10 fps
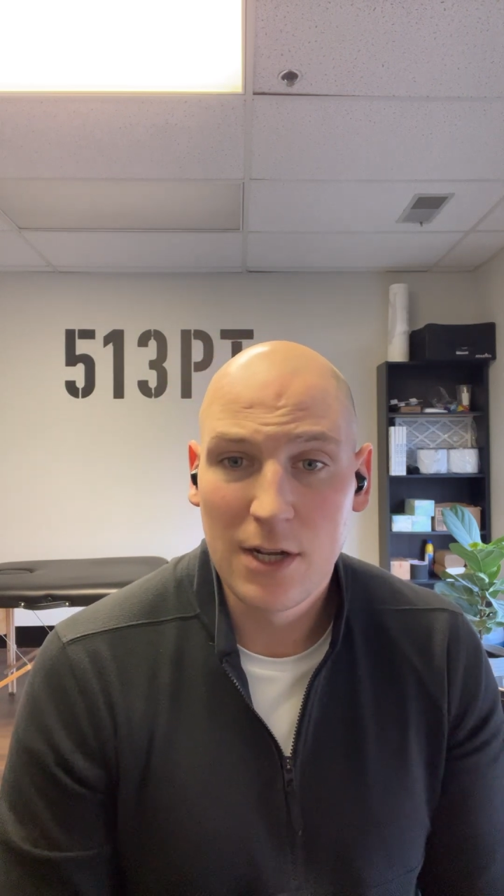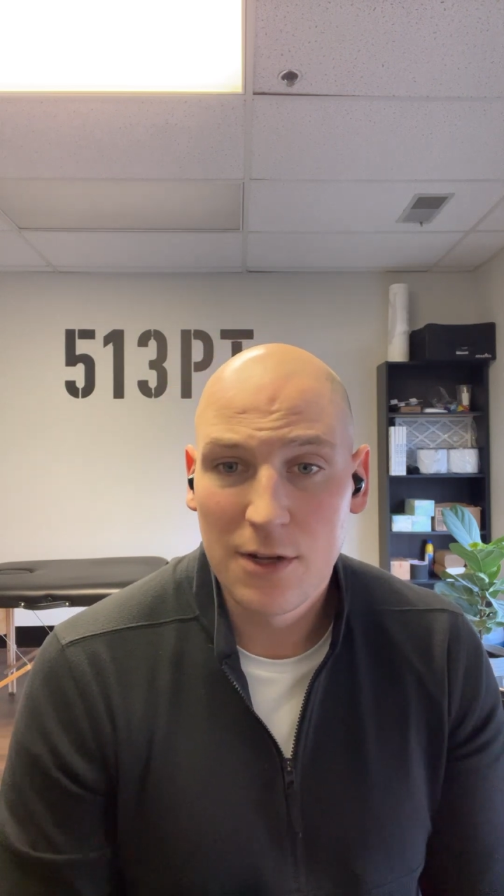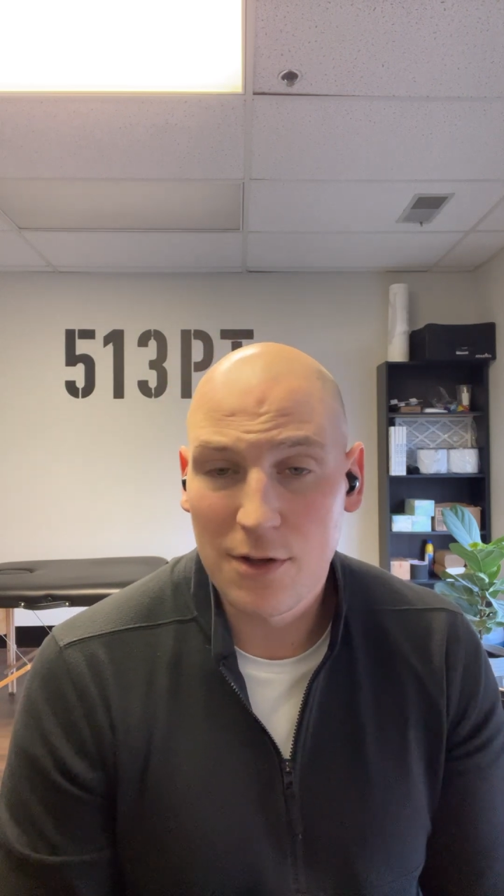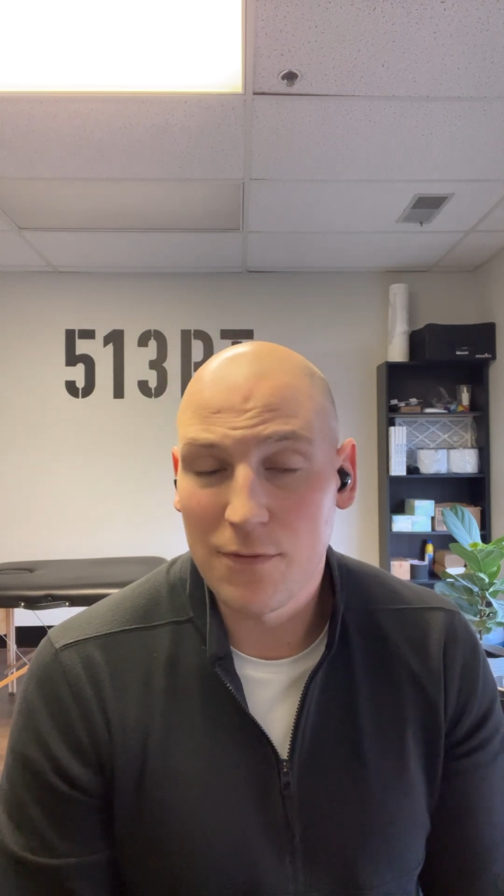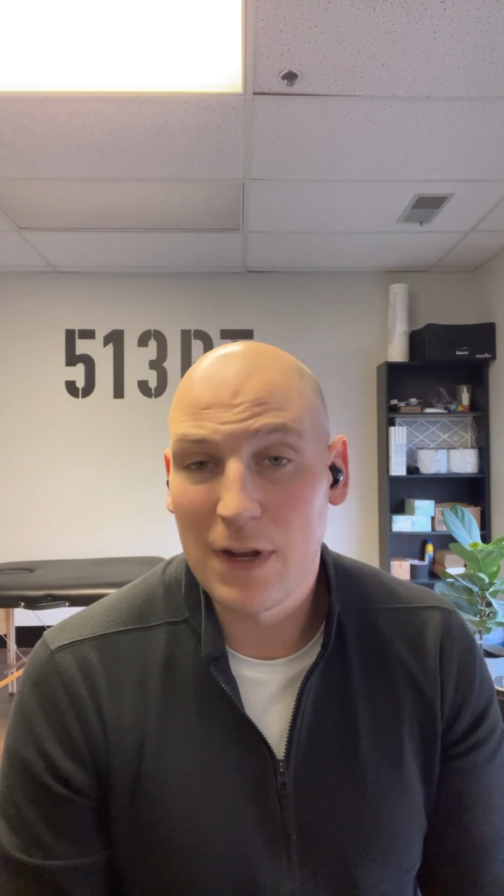
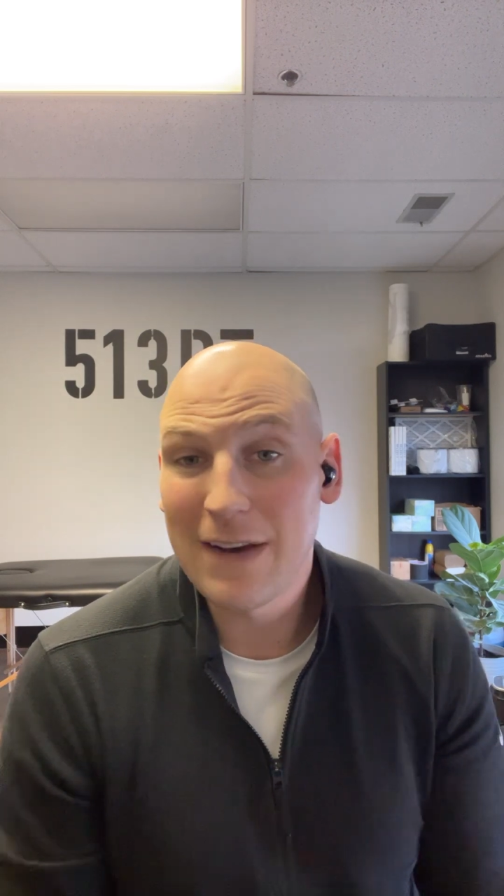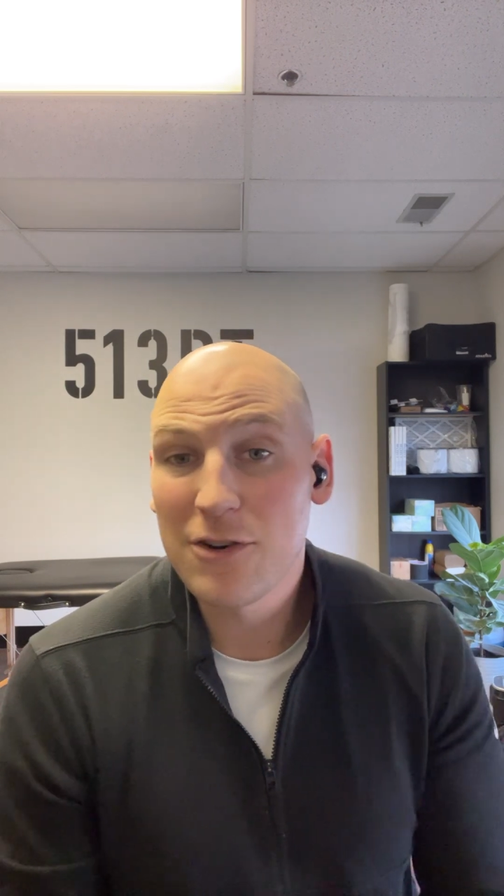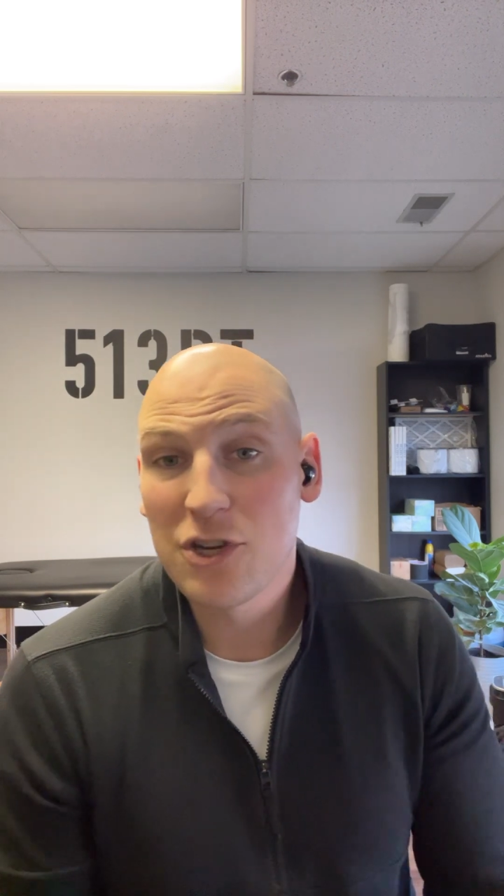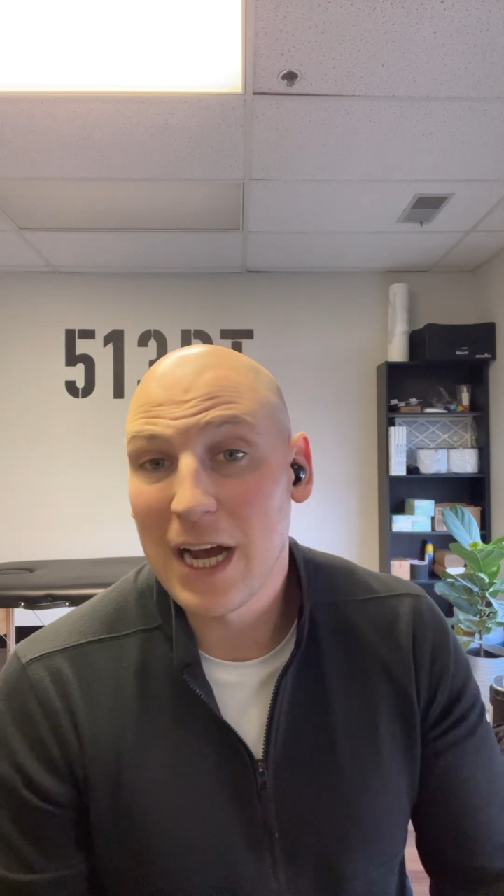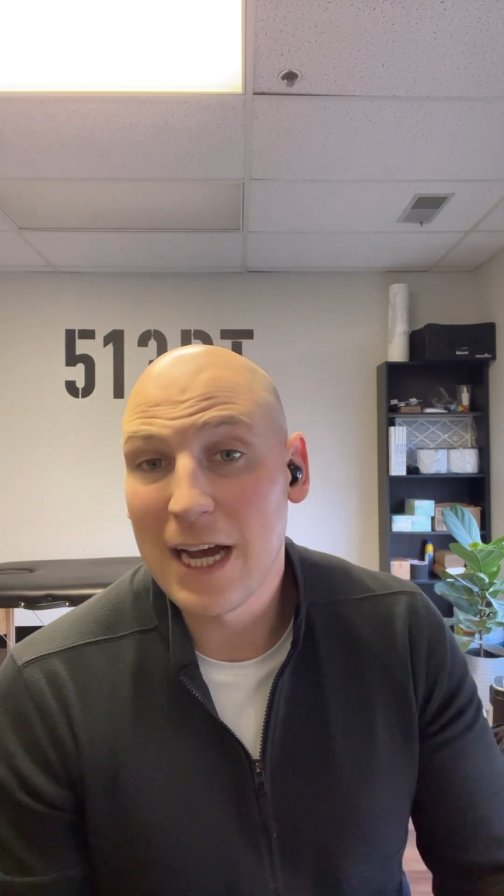So if you have
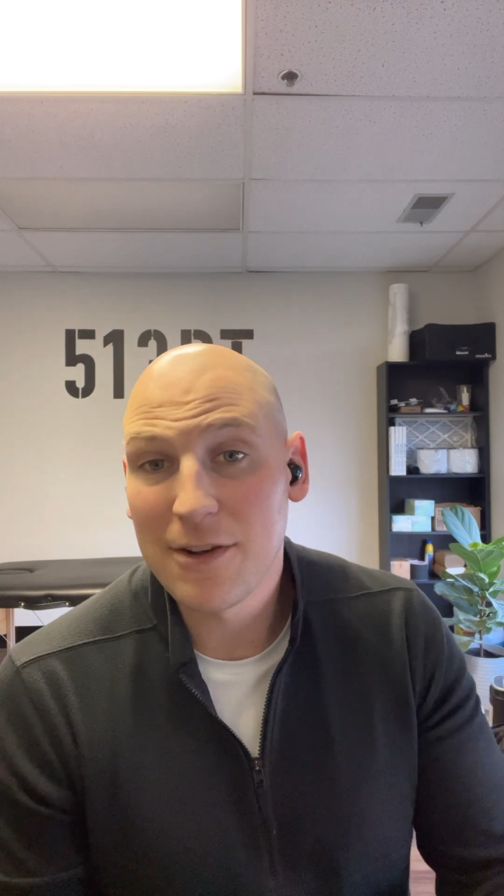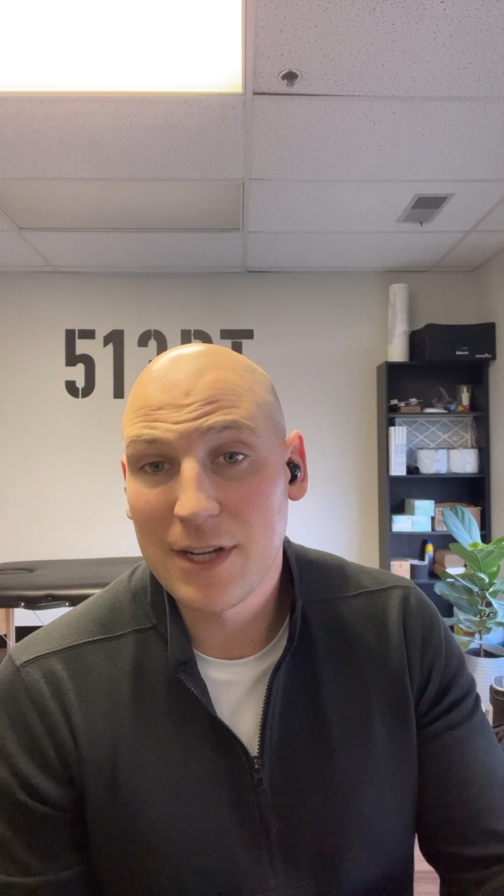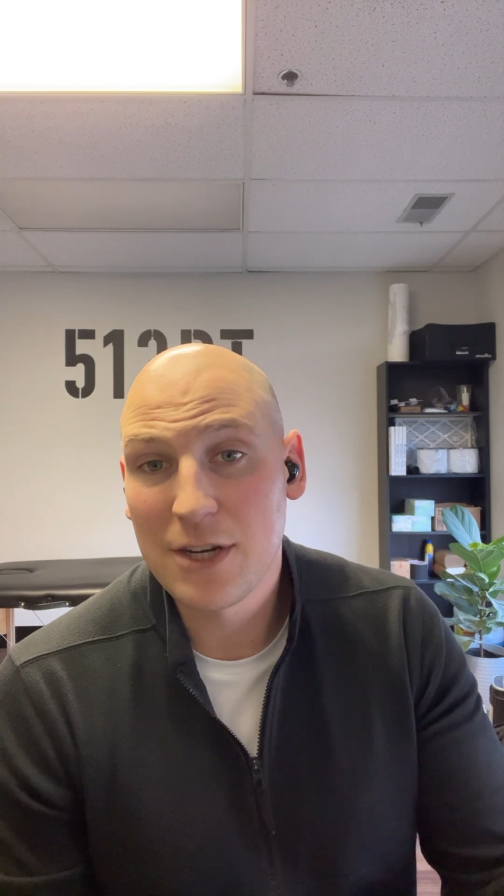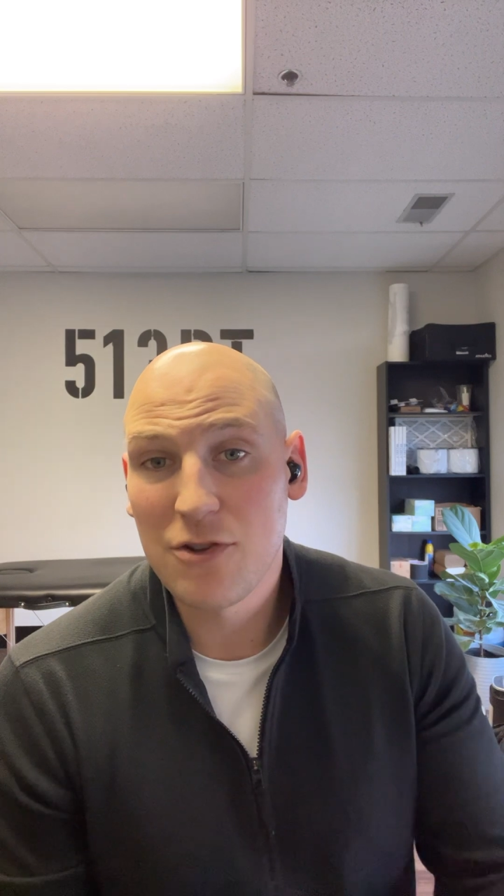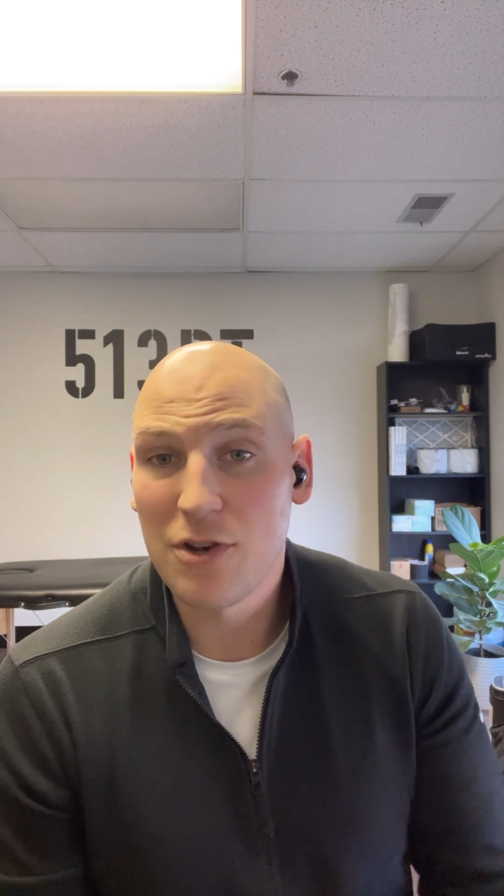a child
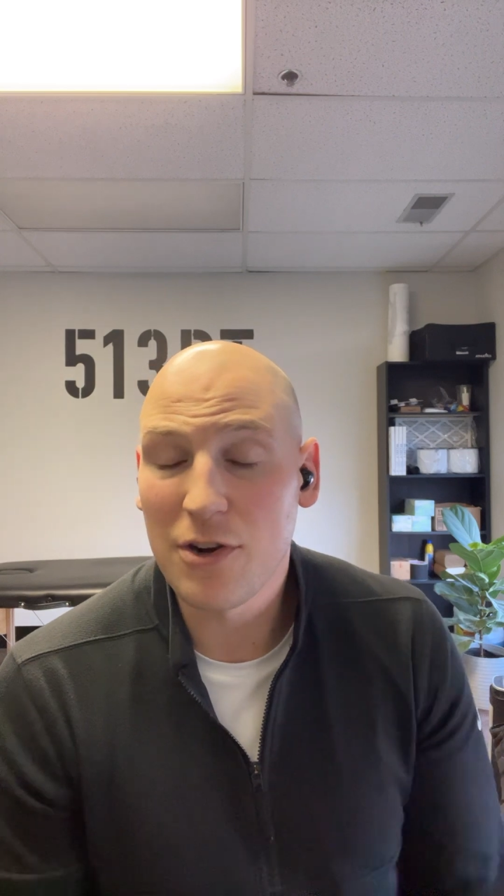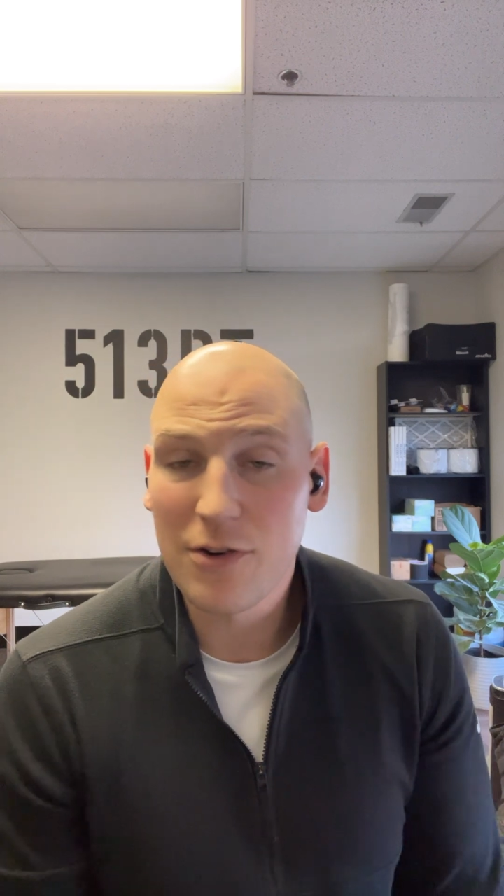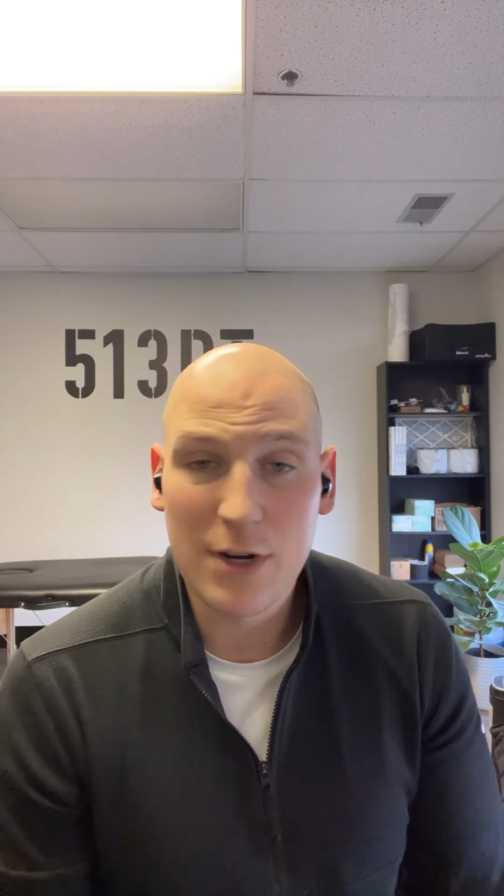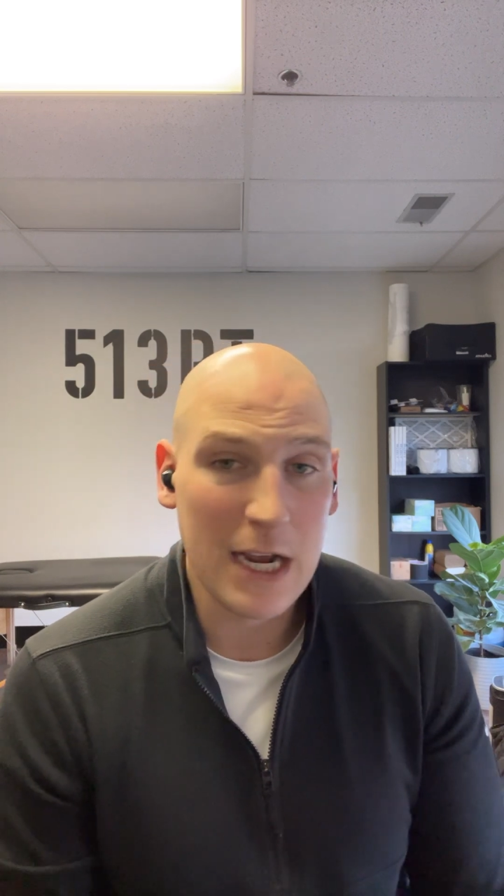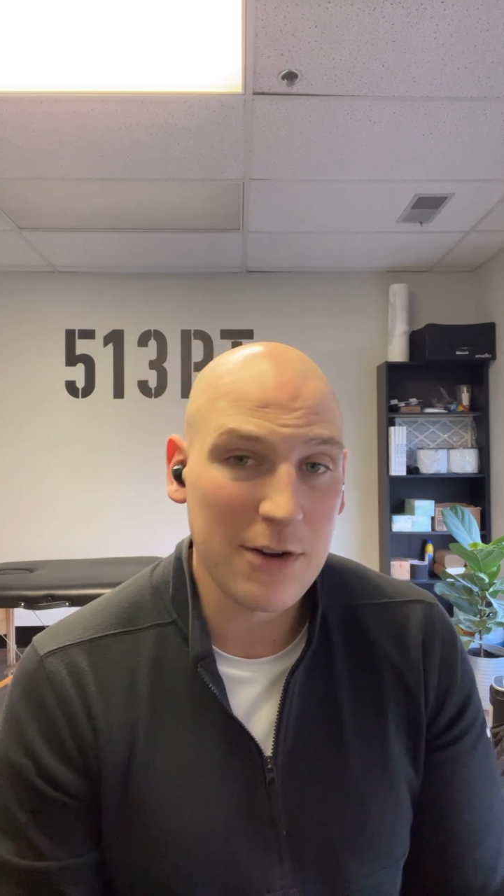that is
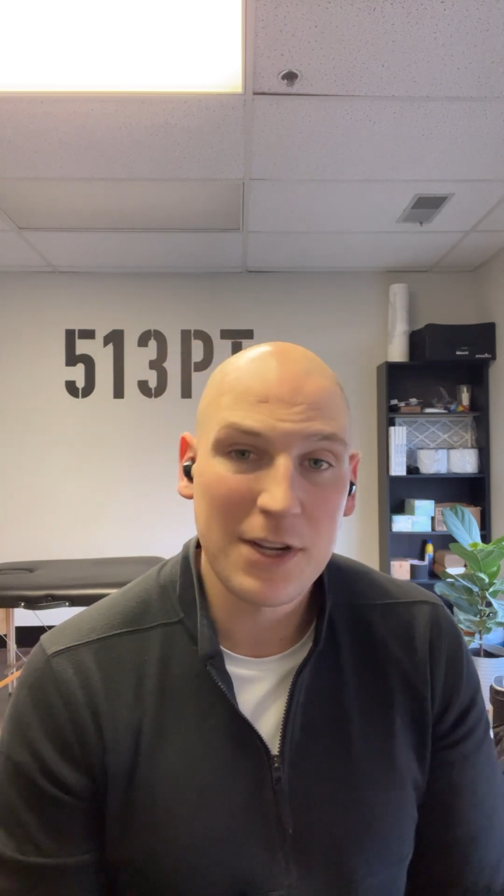younger now,